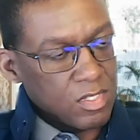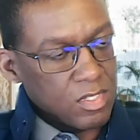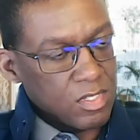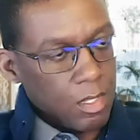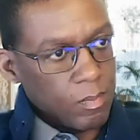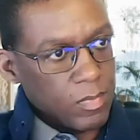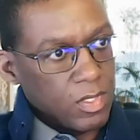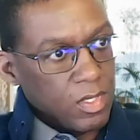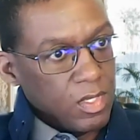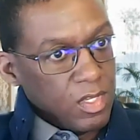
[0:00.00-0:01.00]

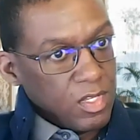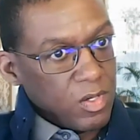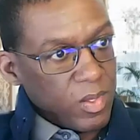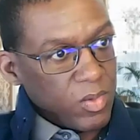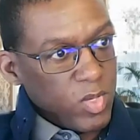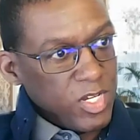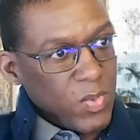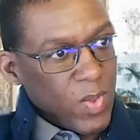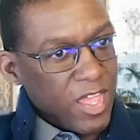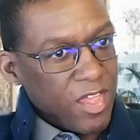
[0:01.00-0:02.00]
like, when
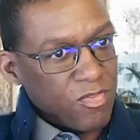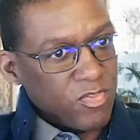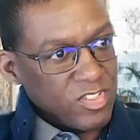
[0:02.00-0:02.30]
you have